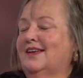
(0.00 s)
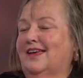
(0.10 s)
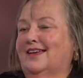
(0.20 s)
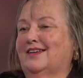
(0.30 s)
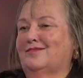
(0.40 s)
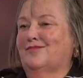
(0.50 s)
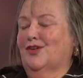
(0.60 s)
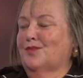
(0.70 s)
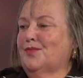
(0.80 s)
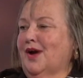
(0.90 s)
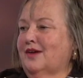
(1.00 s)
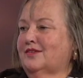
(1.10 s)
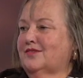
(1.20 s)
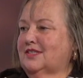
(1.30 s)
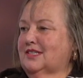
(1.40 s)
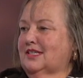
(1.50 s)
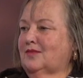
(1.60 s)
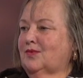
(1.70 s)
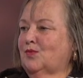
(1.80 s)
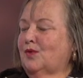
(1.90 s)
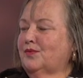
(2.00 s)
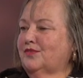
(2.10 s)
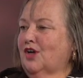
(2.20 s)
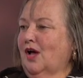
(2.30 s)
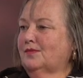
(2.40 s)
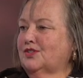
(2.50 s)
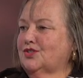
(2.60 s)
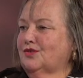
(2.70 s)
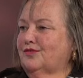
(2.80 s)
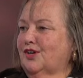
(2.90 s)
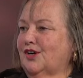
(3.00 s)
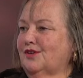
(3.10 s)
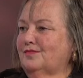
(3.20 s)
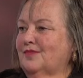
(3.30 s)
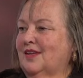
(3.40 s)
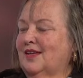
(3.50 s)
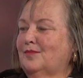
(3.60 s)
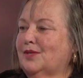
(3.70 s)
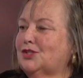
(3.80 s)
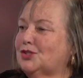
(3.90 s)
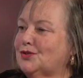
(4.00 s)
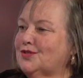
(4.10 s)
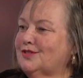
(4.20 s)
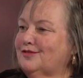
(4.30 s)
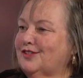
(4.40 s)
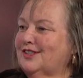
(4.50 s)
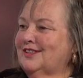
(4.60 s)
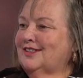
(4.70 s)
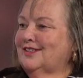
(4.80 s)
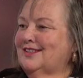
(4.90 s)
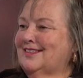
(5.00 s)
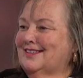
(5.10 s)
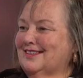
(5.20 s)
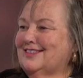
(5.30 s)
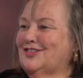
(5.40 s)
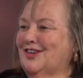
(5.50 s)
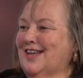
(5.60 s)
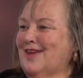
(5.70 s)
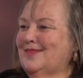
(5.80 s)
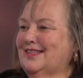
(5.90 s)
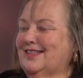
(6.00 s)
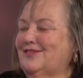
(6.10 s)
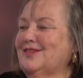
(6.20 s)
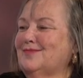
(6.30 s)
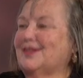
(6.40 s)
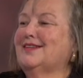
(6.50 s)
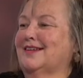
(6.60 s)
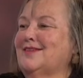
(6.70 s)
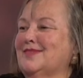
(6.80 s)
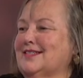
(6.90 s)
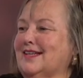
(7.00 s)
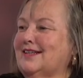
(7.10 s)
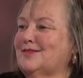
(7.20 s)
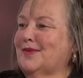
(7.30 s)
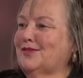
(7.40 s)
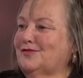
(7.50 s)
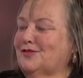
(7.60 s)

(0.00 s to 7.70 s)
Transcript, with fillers: And I'm very proud of the team and what we've accomplished so far. Um, big shoes to fill in, in John Abbott leaving, but I'm excited about the